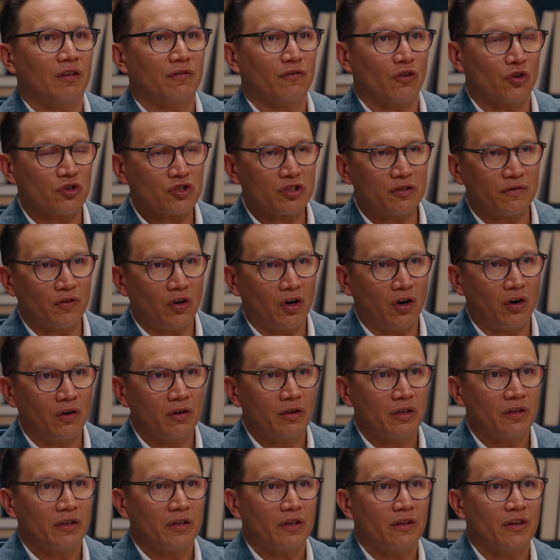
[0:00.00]
First of all,
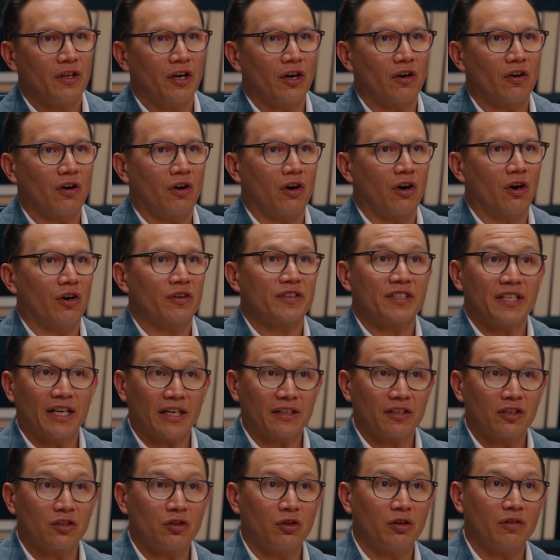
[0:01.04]
there are
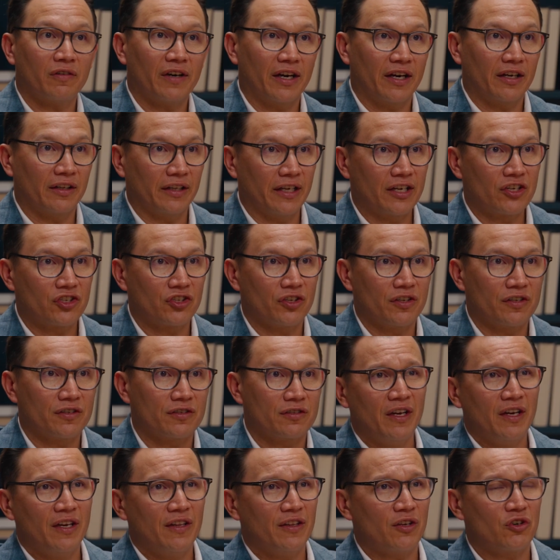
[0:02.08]
technical violations.
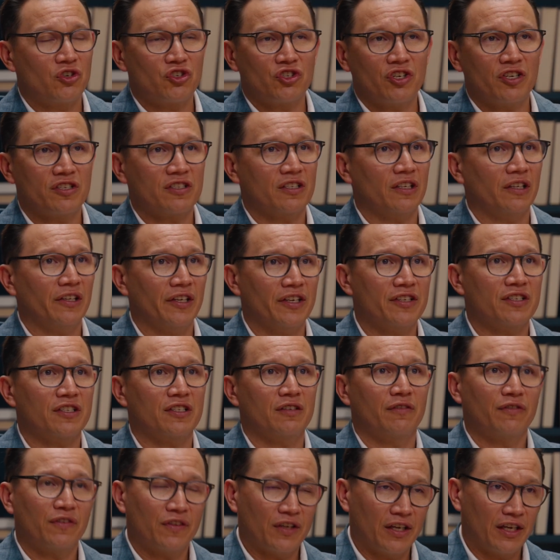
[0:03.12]
There's just a list
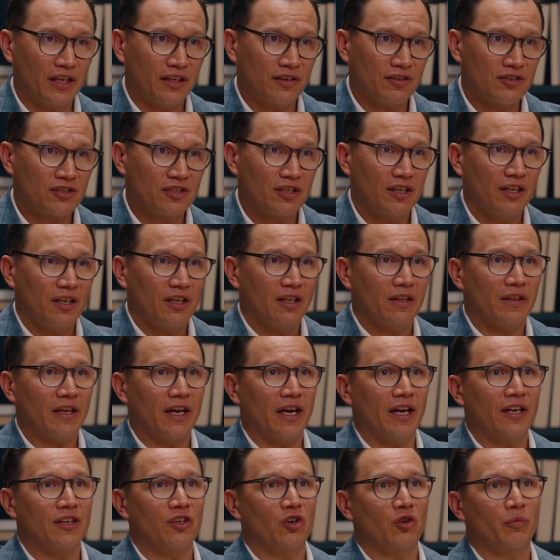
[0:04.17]
of things
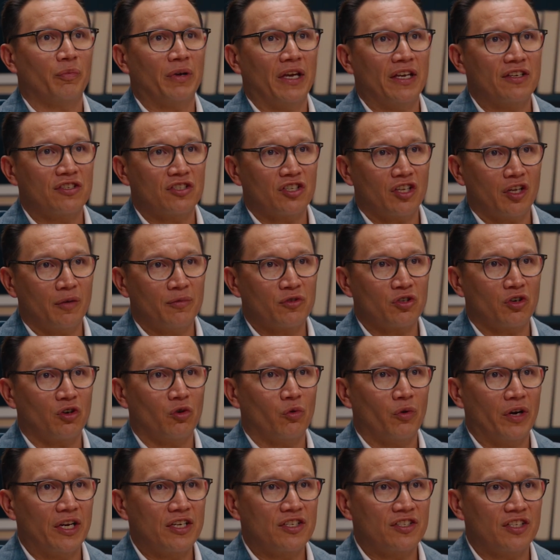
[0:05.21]
that your pay stubs or
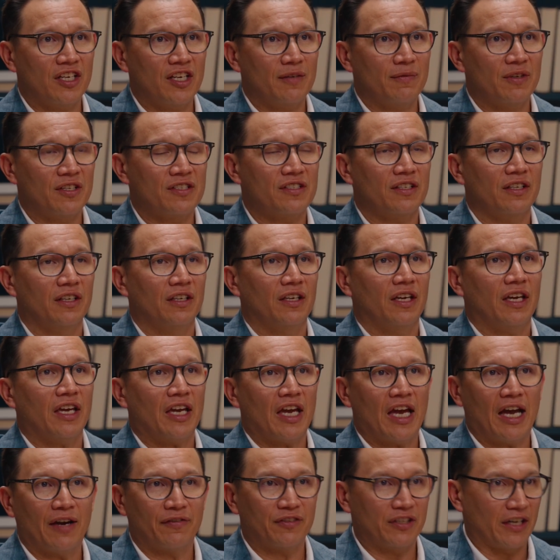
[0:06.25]
wage statements
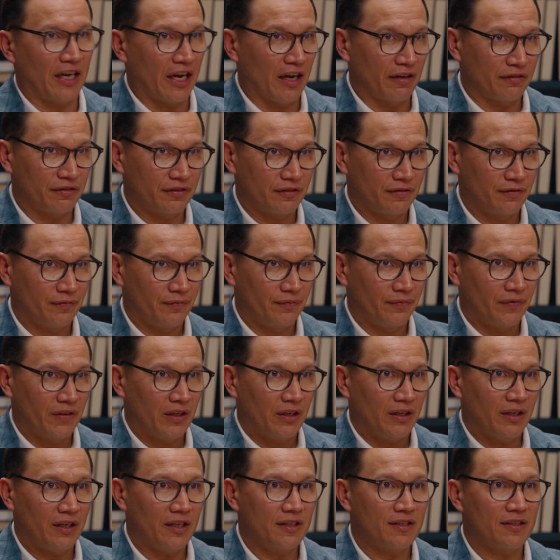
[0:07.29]
have to have.
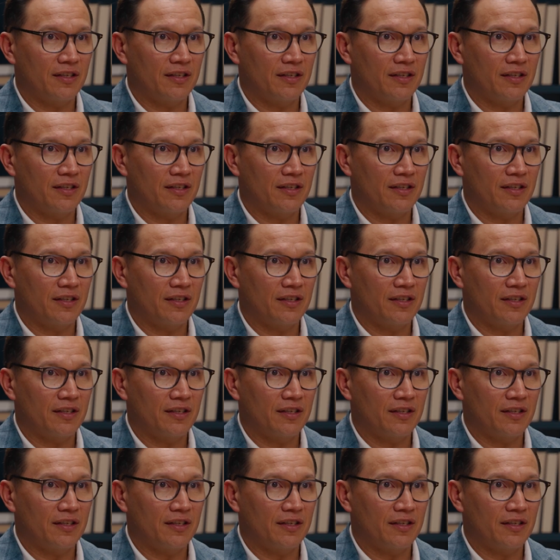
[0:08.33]
It's